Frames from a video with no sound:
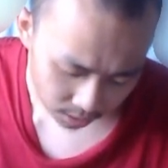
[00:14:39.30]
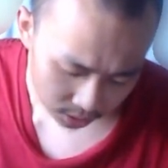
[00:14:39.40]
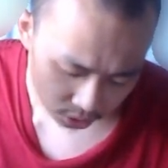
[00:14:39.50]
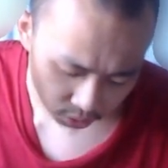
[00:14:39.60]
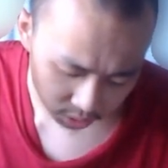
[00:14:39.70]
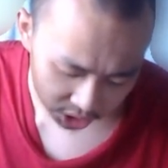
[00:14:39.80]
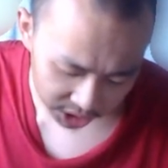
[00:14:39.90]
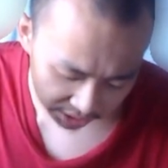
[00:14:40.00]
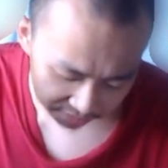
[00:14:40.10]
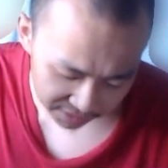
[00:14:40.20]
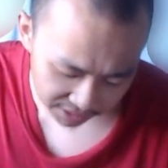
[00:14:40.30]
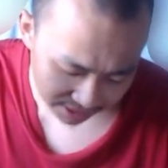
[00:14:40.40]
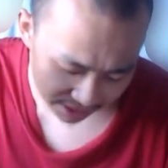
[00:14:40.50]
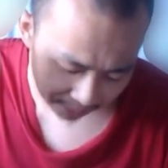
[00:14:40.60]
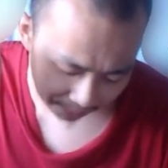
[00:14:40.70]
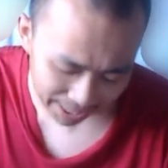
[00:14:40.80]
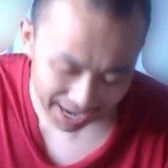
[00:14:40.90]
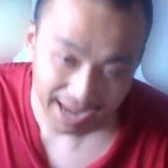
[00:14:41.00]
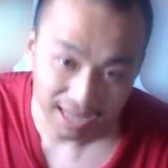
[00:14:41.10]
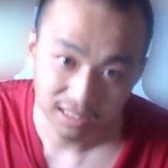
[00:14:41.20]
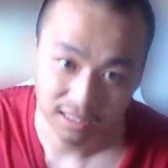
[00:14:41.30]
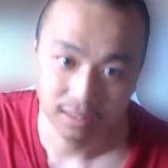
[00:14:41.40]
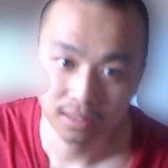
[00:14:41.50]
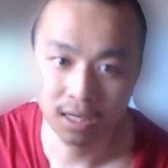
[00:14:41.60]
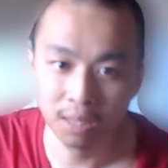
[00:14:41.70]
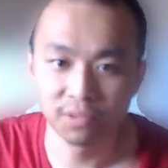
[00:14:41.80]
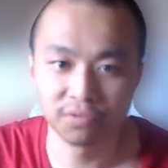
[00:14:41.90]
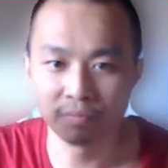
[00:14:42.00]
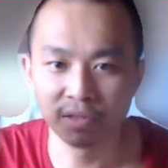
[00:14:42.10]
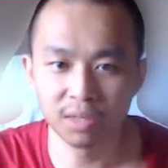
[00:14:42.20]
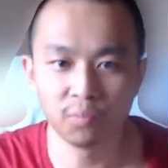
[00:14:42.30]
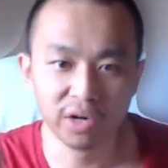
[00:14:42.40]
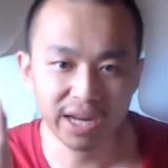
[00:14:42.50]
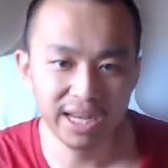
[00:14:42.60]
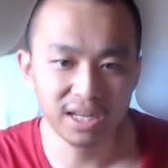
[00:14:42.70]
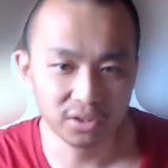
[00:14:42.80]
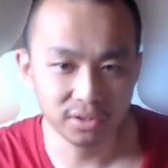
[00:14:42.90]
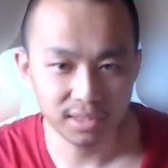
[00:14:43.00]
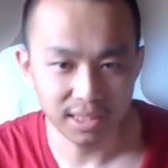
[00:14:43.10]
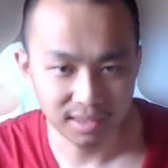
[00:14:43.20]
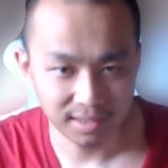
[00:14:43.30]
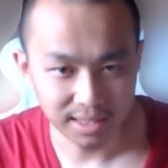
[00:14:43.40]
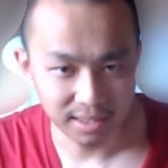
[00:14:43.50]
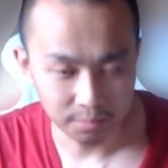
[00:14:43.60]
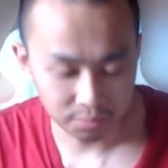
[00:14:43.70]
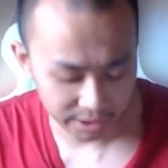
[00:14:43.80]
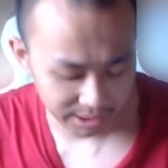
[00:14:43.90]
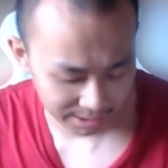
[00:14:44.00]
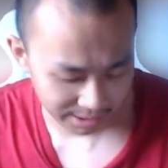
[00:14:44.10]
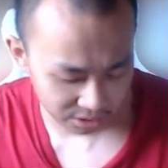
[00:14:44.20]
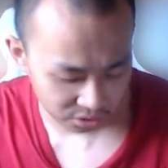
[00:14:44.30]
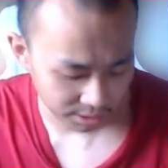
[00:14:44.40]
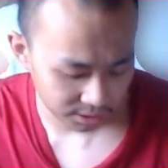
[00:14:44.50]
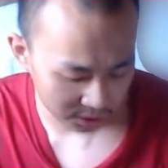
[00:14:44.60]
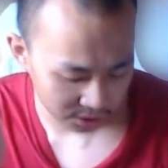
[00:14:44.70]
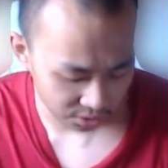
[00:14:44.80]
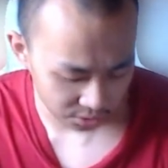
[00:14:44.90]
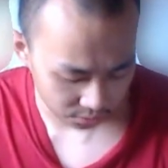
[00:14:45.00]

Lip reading: to achieve things in the past comes from someone else pre-extending trust to you.